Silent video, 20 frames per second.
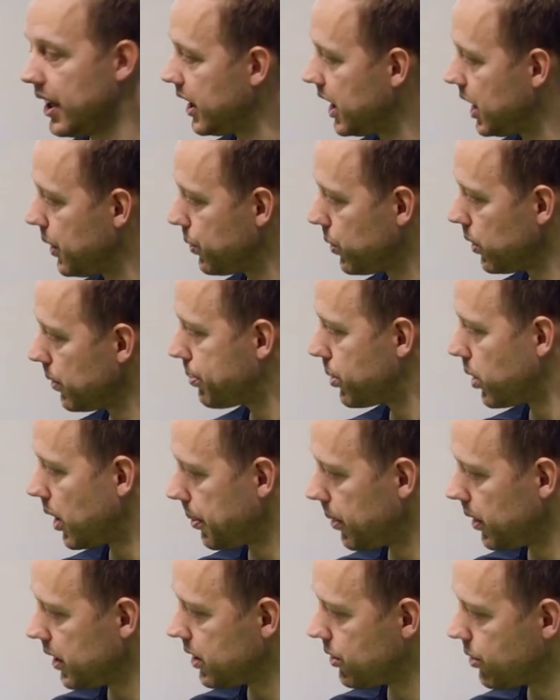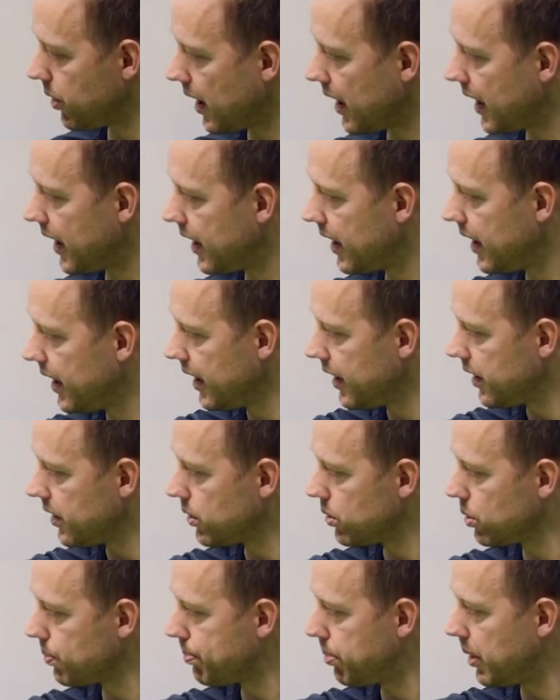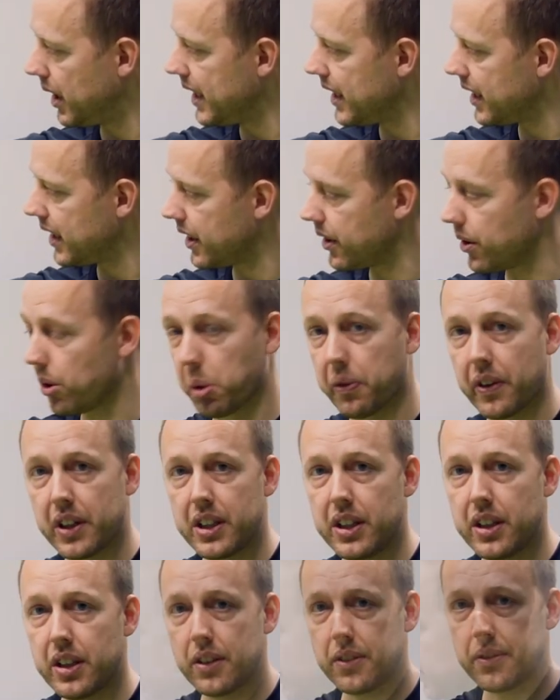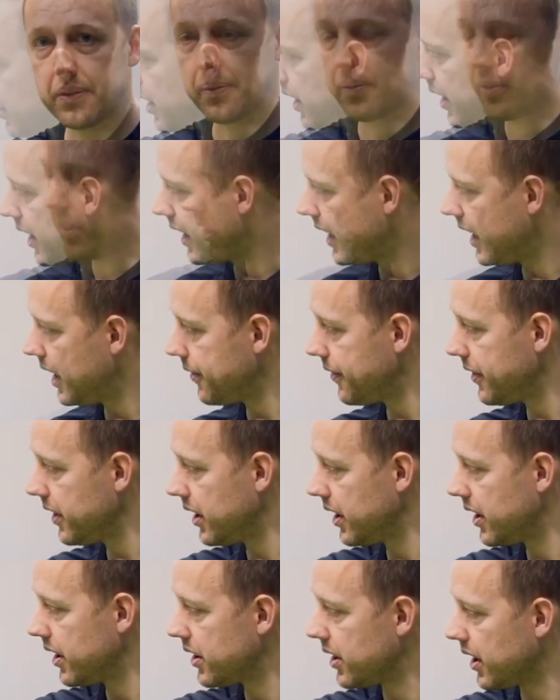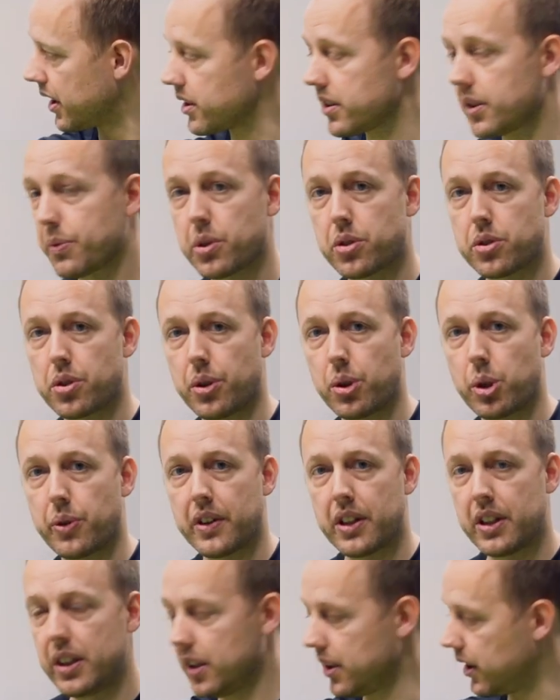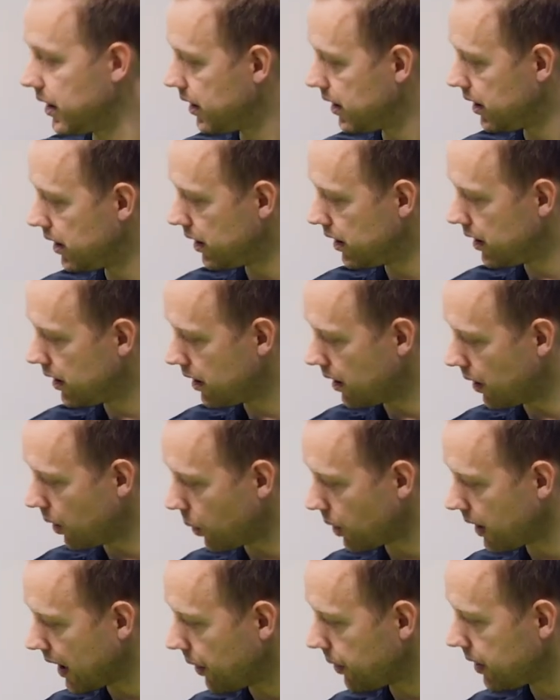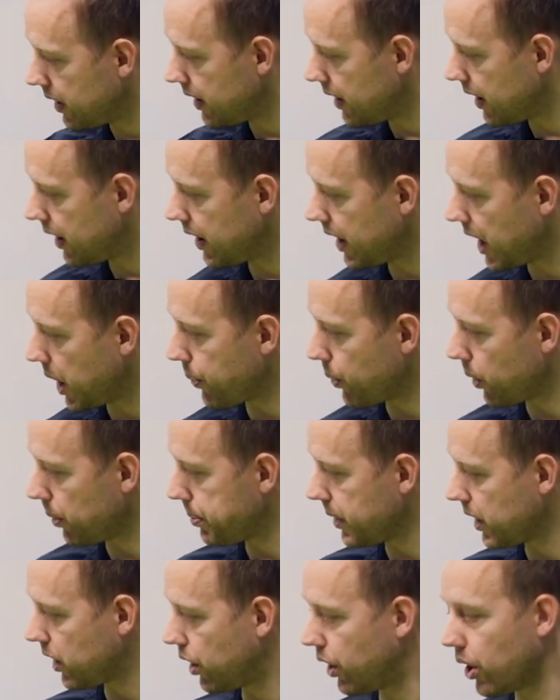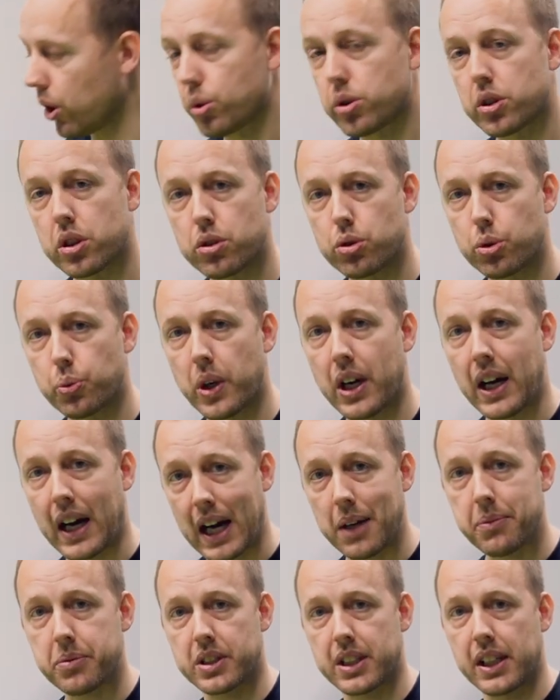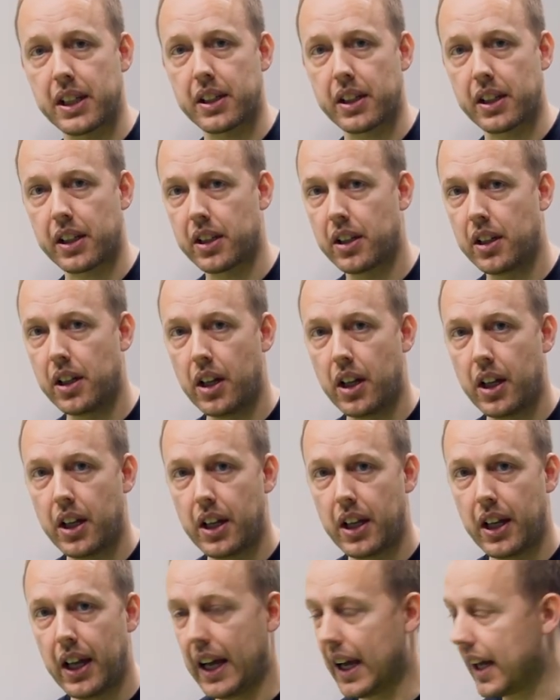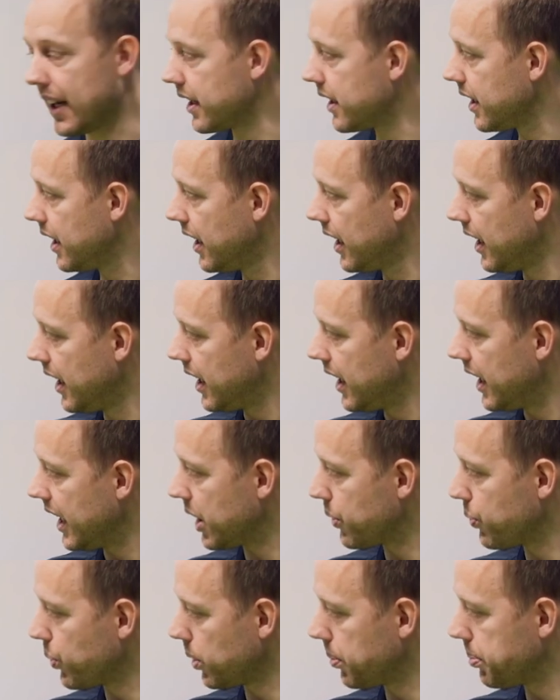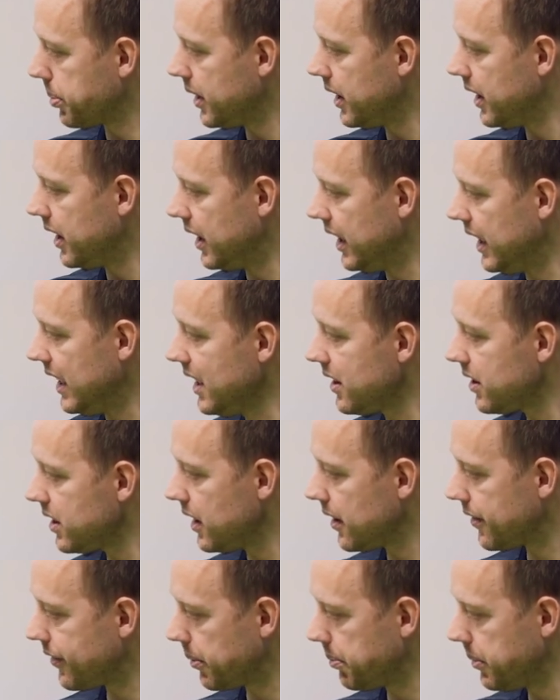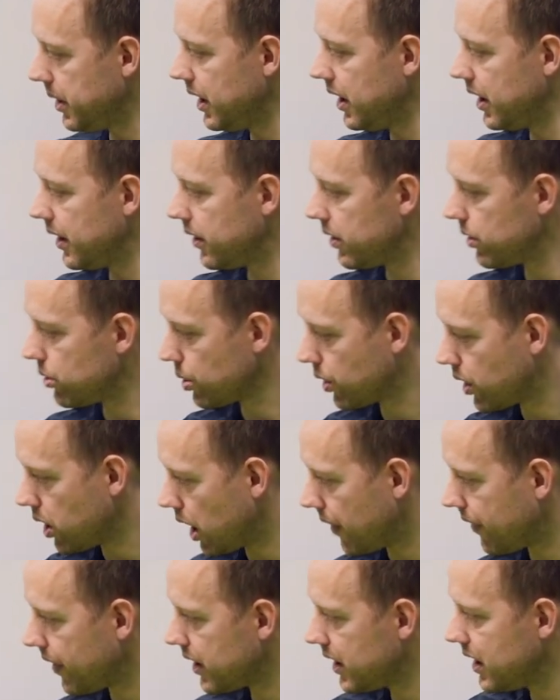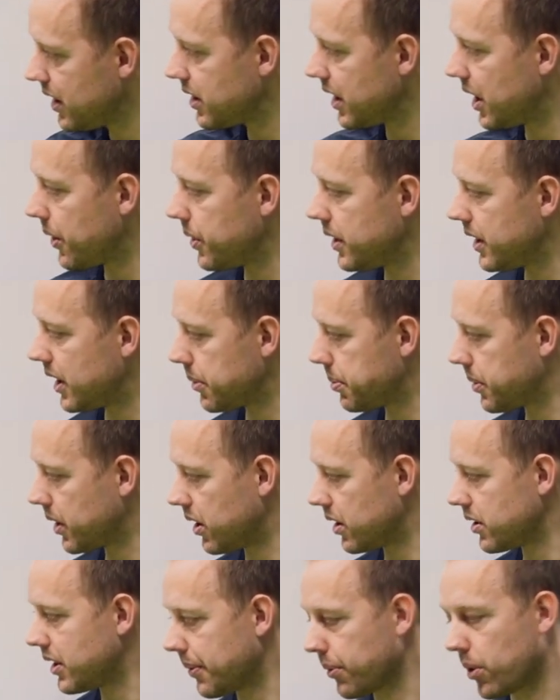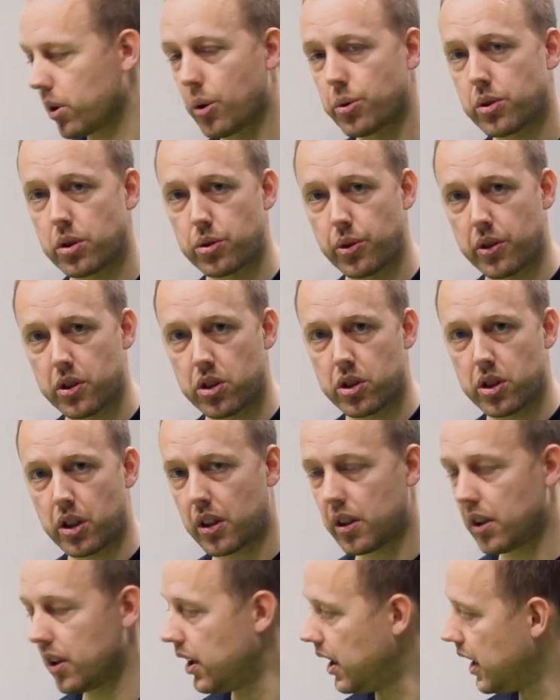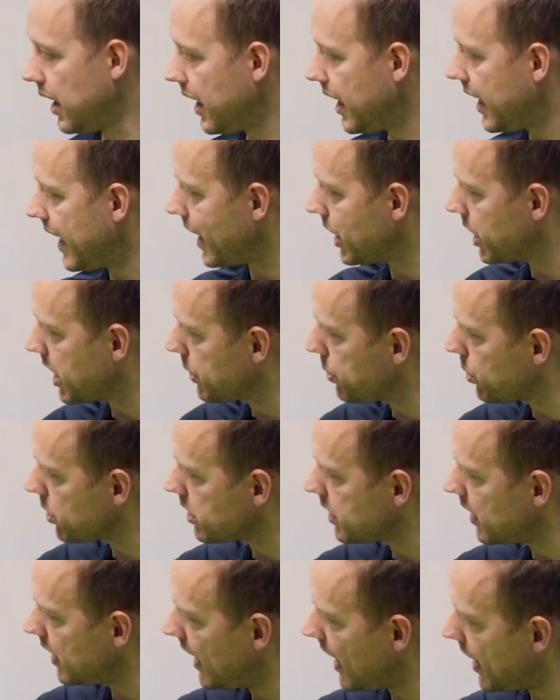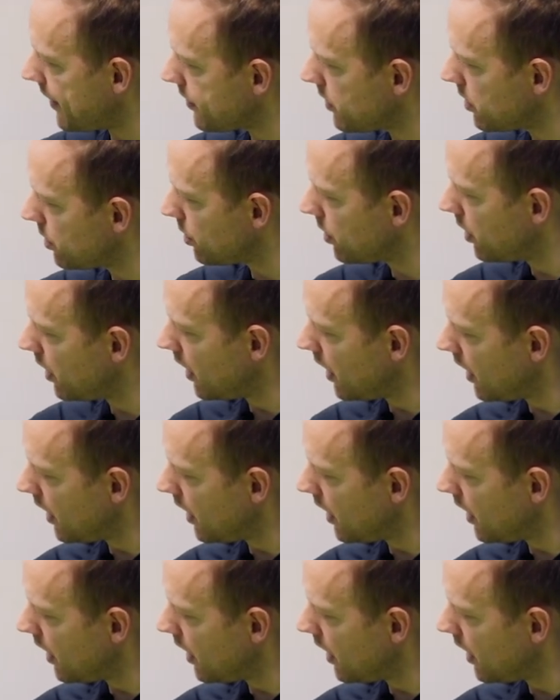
He will probably try to play it over here. If he does the return over here or down here, it will be closer to where I'm standing. And it will be easier for me to cover these areas because I'm closer to the shuttle and he would still have to